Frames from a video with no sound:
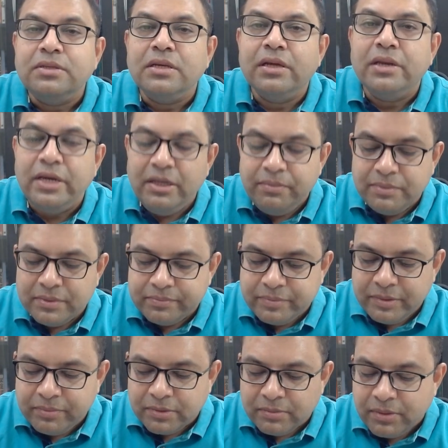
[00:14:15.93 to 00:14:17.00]
the greedy
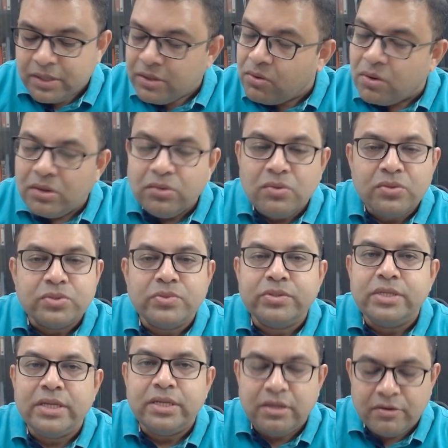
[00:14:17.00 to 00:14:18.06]
people, but not those who
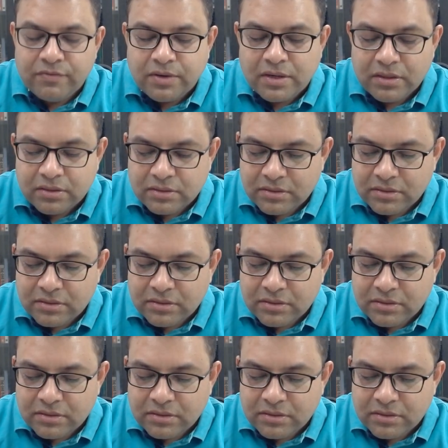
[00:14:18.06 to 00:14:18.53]
seek nirvana.